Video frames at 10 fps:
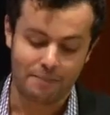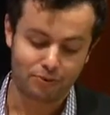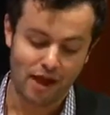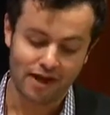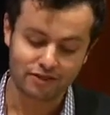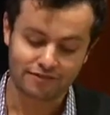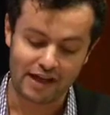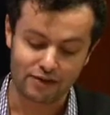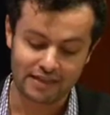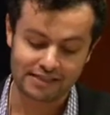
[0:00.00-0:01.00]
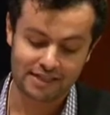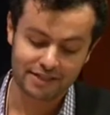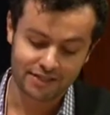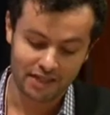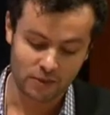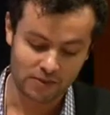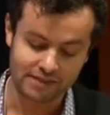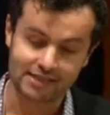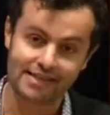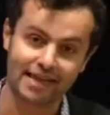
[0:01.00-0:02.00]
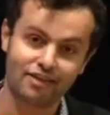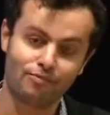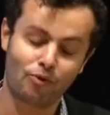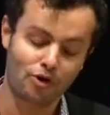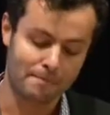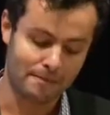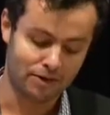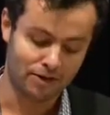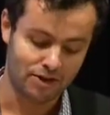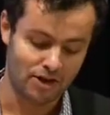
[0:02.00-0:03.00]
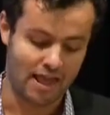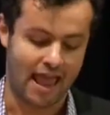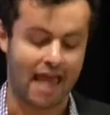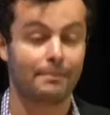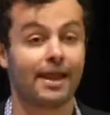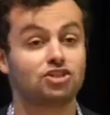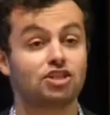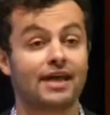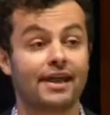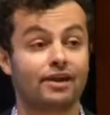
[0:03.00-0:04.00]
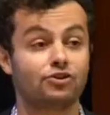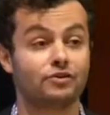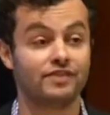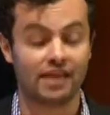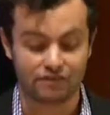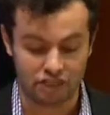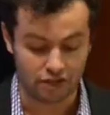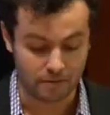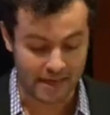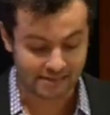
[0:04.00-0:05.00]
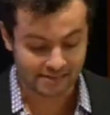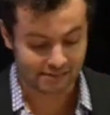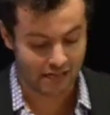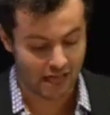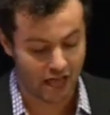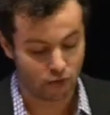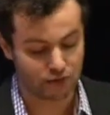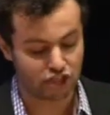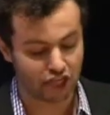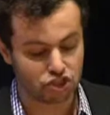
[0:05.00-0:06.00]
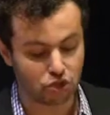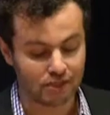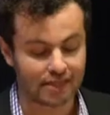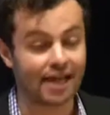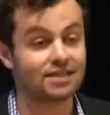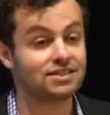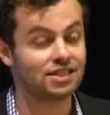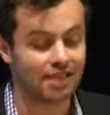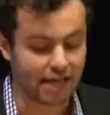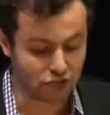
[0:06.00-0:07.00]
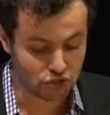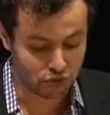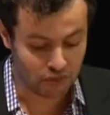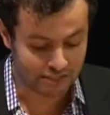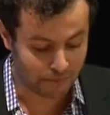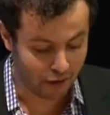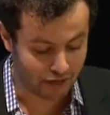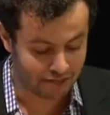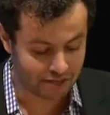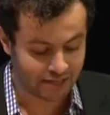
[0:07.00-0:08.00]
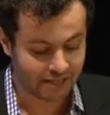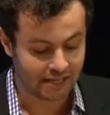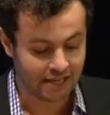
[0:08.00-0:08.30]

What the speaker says: Prior to founding Citadel, he was the executive board member and managing director of EFG Hermes, which he joined in 1992 as a partner.